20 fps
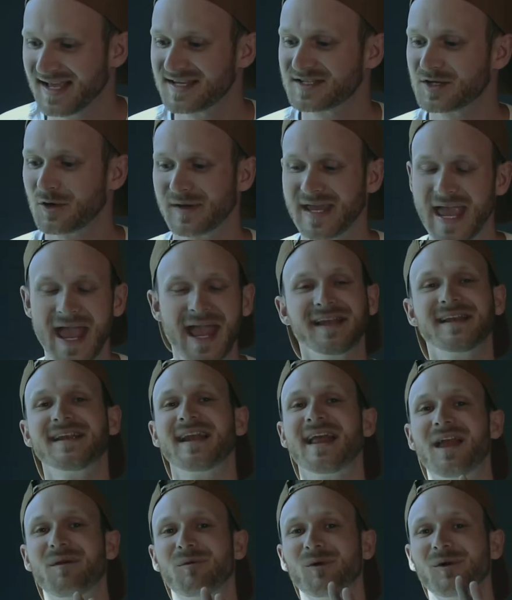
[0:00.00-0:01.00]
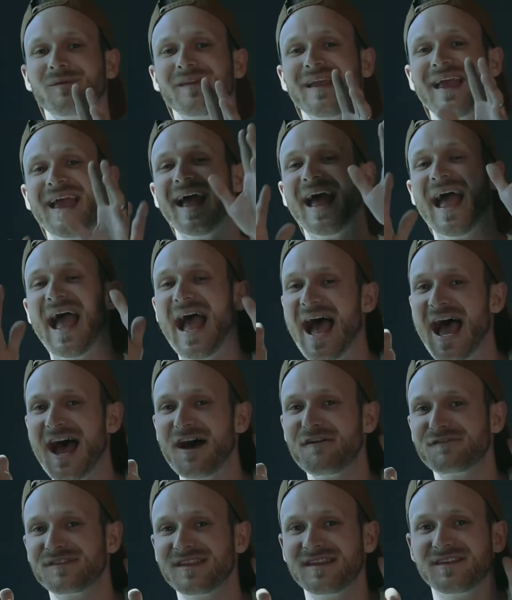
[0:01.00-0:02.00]
So Cain and Abel
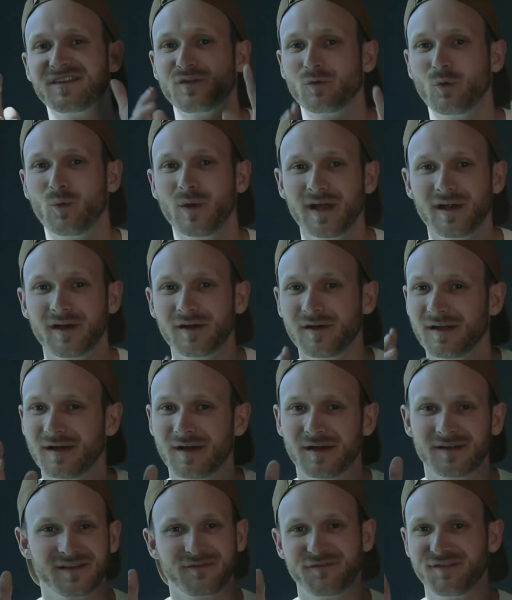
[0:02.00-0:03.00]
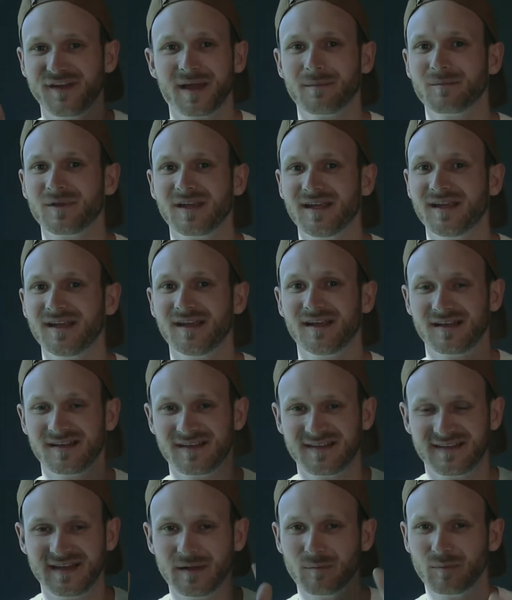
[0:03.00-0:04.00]
have this weird family
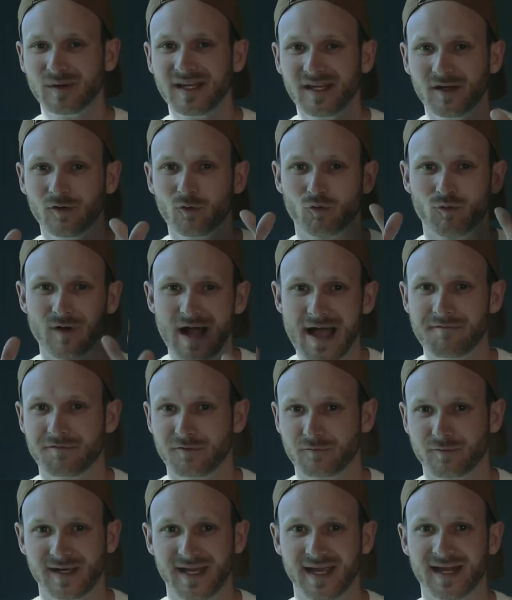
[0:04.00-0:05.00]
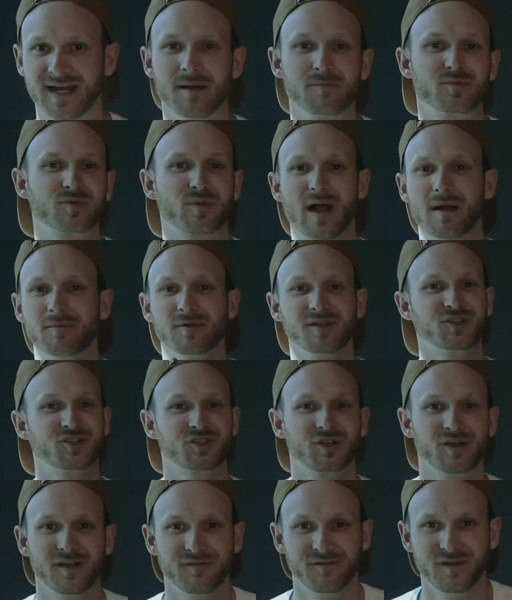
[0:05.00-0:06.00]
sibling rivalry, and I'm probably
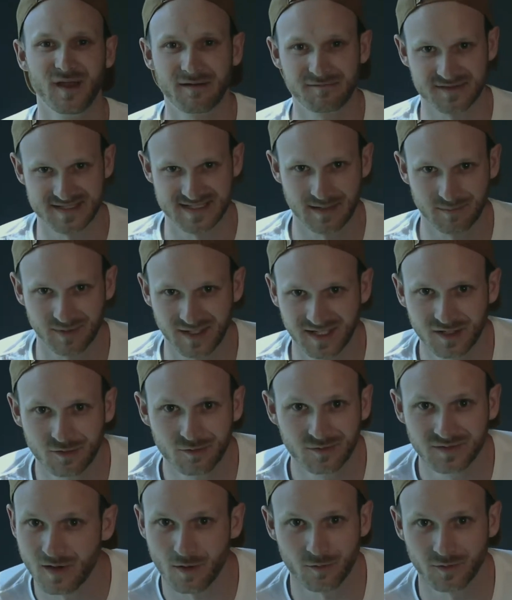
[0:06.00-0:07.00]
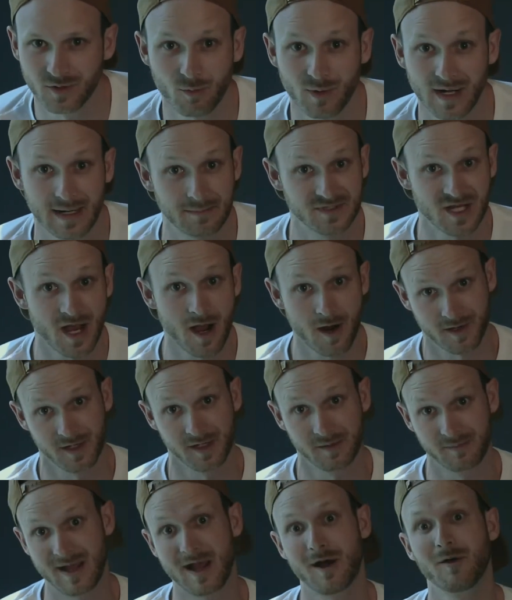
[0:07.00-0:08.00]
sure if you have a sibling, you don't know what I'm talking
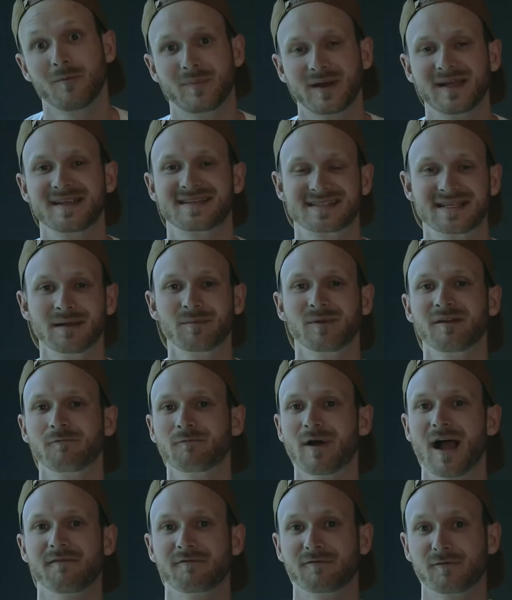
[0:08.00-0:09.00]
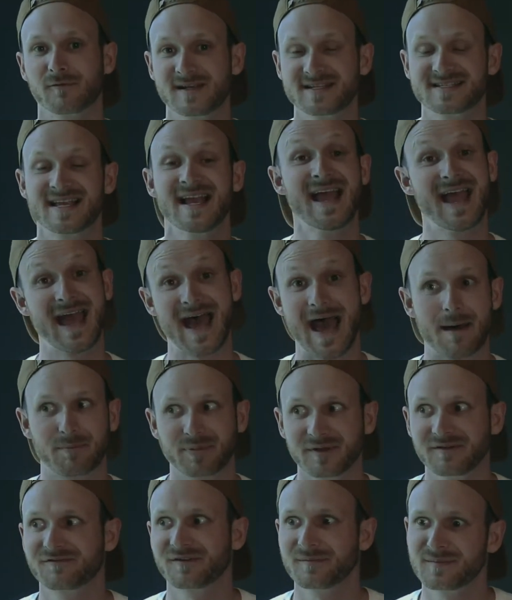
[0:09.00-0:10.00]
about, but sibling rivalries
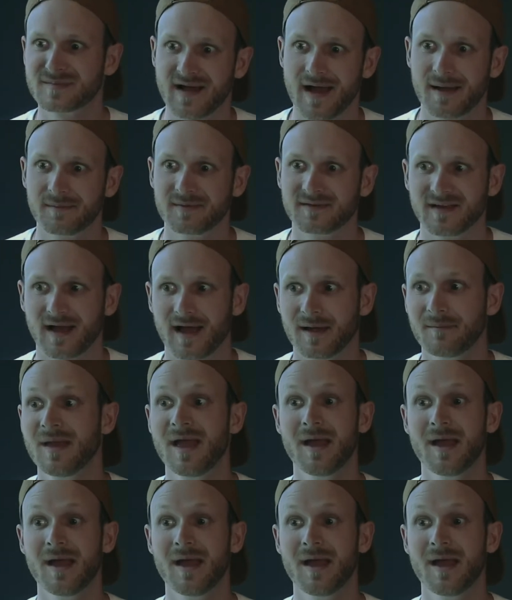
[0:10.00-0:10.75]
happen from time to time.